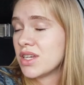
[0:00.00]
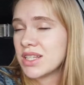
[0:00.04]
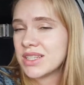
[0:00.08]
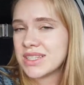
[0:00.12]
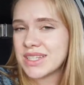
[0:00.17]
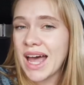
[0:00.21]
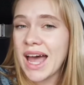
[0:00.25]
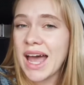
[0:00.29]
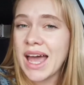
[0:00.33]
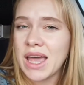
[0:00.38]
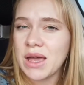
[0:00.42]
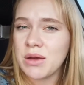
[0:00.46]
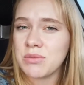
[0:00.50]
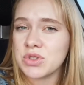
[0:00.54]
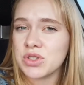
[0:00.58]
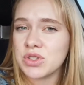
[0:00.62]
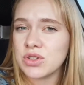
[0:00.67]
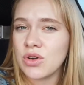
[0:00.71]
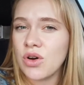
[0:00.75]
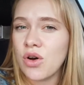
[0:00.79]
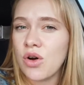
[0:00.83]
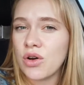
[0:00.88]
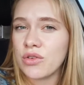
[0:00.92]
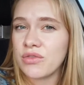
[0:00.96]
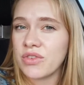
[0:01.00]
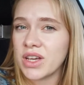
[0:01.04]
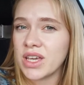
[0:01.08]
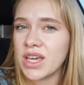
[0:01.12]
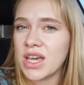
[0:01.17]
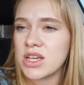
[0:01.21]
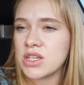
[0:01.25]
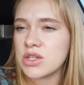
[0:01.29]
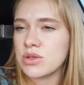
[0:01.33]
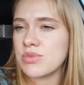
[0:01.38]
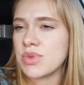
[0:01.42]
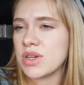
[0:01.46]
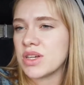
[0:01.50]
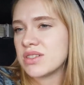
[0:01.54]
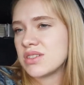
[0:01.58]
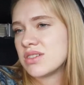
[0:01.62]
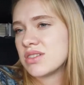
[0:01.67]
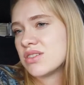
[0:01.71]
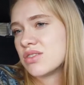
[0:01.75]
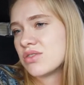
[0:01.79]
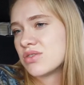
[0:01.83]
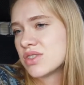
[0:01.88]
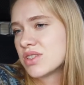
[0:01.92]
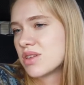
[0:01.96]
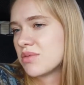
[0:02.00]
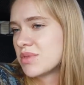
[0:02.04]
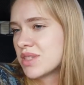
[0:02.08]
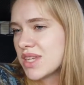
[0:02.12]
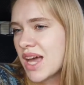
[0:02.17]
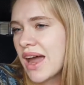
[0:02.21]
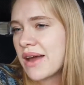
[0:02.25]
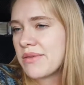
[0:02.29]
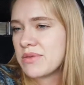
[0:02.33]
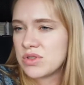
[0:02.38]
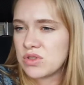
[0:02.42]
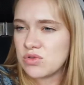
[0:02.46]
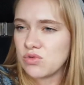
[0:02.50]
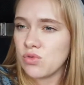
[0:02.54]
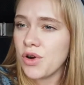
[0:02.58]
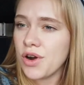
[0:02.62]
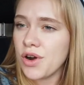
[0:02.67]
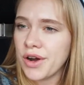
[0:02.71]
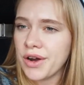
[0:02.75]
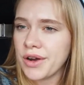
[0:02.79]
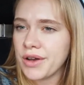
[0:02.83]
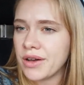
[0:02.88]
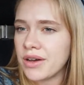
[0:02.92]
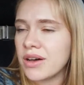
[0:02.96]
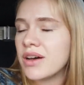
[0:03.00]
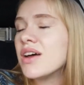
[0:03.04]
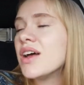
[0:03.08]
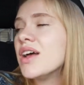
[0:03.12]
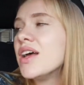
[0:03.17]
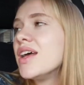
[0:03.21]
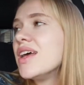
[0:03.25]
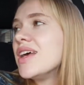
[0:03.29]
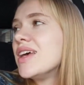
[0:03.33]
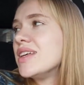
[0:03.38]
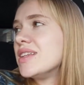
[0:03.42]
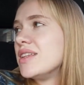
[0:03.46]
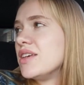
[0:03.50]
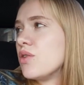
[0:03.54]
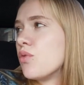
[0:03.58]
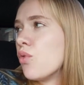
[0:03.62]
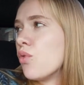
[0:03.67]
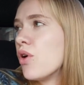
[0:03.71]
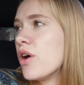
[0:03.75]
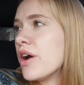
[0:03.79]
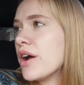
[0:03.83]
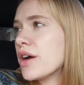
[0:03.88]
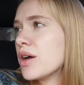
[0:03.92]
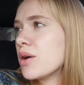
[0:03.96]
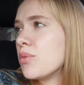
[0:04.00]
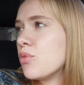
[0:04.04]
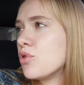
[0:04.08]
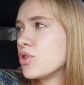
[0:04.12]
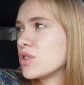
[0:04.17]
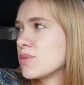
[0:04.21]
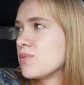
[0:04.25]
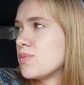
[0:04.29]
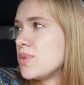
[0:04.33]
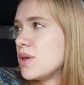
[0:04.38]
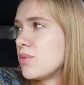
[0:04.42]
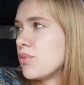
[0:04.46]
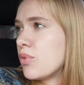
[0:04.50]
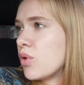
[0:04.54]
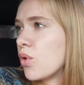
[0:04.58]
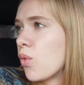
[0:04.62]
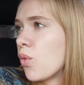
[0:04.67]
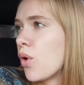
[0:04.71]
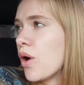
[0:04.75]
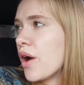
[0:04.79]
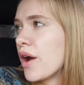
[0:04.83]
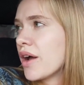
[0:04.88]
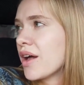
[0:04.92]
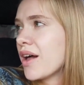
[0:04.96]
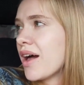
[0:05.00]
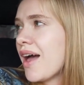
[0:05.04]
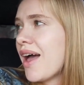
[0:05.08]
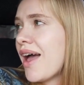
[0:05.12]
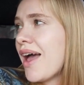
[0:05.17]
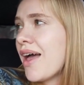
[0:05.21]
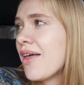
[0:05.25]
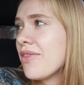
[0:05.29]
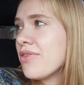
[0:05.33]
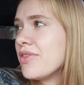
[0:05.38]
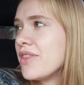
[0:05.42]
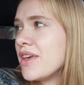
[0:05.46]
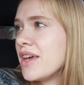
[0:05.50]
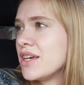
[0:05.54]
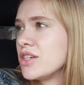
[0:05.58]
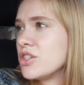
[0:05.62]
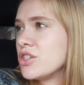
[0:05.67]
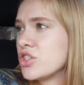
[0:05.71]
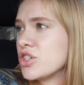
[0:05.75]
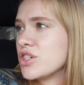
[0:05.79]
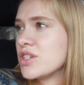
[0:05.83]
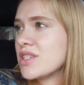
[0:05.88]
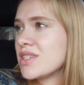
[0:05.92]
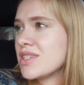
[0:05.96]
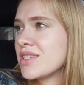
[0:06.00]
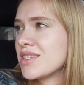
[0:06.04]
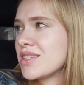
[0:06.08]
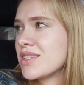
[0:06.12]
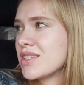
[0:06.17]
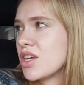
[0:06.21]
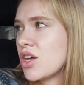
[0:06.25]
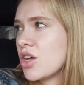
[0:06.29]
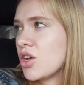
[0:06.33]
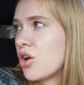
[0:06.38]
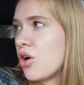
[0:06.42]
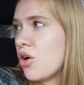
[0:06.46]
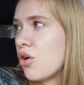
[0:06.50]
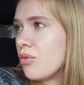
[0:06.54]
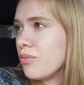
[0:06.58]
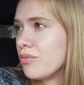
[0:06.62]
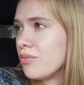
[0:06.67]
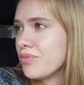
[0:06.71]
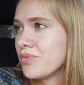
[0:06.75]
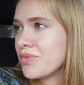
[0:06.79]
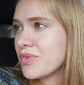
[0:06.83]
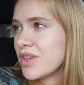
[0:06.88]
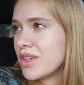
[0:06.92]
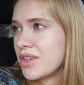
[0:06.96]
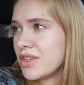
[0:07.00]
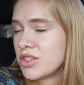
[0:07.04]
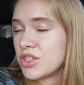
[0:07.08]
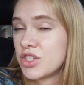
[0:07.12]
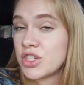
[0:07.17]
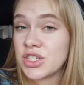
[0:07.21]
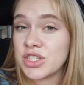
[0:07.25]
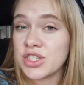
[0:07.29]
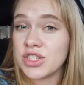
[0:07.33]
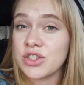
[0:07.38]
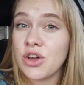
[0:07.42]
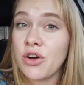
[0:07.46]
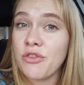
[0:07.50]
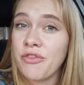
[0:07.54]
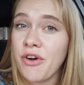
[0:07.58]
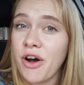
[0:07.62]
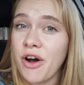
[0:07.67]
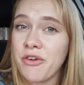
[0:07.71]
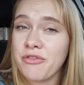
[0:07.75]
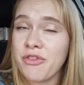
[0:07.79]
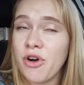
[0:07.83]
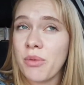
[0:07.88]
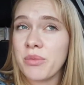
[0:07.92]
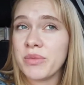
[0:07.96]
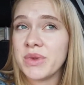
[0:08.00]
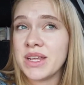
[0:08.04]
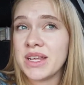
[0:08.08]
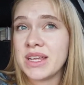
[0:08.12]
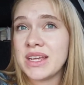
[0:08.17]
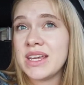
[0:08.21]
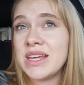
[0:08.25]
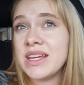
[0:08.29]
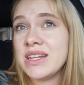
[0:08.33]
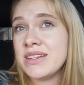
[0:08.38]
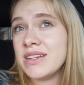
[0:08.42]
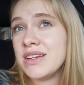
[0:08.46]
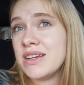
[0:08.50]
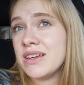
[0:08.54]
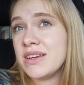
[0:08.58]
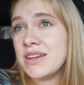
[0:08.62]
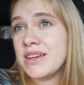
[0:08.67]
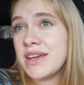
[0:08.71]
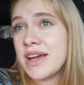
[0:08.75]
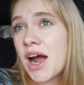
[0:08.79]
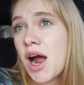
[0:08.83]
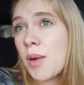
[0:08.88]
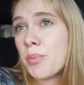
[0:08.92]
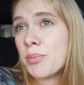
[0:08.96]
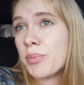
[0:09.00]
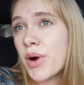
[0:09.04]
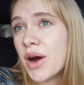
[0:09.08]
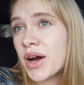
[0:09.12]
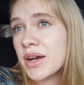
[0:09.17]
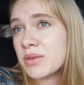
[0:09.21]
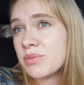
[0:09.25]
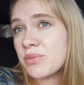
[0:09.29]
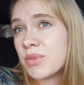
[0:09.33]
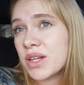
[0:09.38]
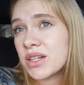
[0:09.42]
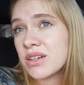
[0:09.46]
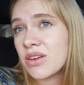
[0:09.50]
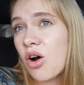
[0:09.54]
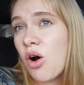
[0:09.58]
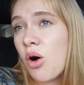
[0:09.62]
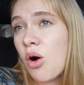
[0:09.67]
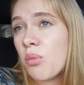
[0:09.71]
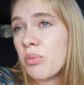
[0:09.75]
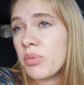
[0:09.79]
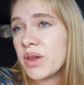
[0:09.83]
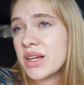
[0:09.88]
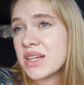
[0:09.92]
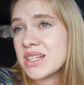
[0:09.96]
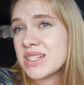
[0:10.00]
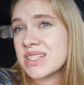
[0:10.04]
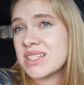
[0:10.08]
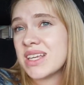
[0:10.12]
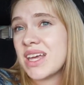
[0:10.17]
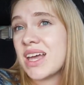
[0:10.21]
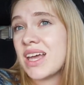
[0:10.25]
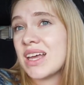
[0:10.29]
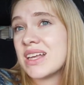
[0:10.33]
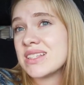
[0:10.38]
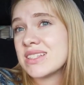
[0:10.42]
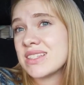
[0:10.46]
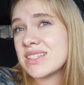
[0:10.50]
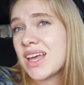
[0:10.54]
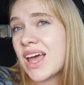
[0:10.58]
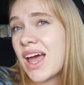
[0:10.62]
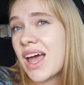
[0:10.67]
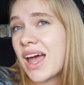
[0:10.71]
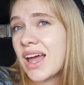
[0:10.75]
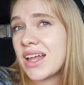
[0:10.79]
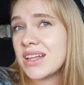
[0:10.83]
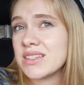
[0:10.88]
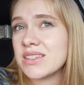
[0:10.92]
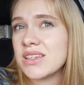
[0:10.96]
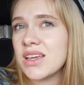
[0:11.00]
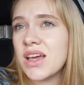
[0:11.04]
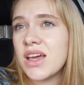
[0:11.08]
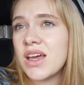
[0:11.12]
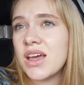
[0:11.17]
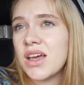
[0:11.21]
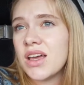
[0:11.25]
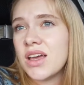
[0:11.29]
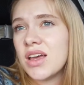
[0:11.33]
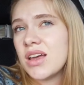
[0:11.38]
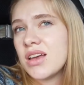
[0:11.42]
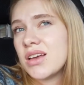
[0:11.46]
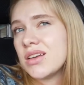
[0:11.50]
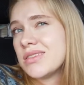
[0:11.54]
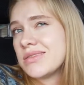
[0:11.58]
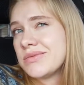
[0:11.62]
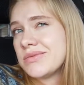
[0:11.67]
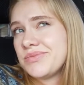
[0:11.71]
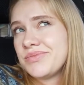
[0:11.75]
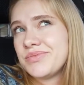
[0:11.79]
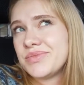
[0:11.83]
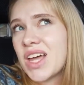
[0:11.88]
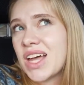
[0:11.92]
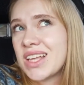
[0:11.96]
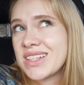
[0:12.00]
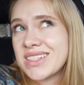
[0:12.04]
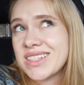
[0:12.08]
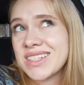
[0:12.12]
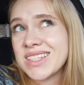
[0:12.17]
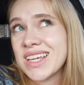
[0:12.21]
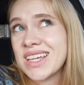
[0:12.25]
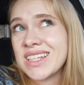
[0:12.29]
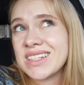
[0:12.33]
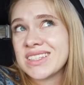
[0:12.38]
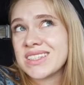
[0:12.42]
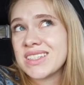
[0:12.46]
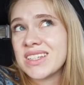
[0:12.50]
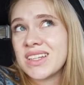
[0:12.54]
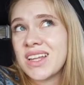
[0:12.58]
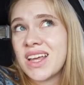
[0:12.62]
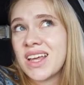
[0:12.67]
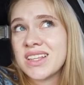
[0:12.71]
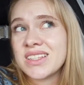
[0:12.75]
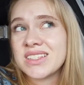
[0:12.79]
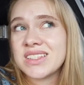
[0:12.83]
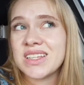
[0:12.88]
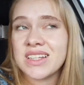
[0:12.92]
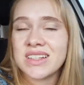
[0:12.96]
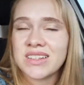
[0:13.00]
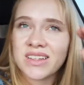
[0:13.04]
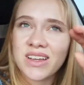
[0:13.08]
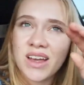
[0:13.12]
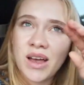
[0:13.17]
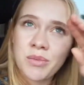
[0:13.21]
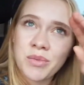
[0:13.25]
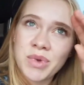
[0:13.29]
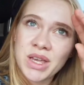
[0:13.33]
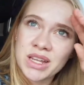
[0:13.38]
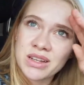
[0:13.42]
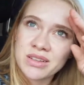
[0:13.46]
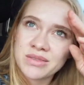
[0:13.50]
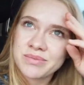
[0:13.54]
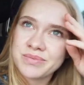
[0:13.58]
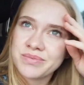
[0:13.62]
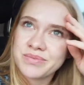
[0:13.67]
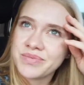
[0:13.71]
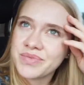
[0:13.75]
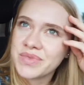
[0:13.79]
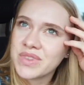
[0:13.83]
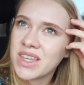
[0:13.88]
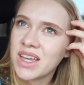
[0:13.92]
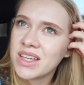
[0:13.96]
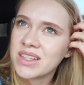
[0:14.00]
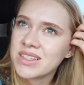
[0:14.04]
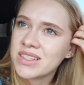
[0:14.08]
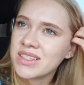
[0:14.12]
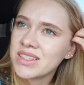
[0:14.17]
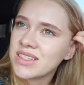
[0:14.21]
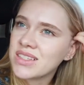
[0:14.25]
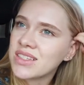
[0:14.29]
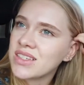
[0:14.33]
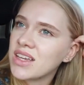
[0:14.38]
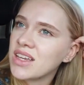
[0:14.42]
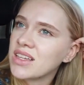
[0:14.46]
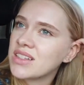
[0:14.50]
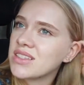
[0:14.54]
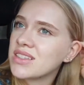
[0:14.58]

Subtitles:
time to go on vacation, because, you know, sometimes most people work, and they just, you know, they just suffer from the heat in their apartment complexes, and that's it. I mean, it's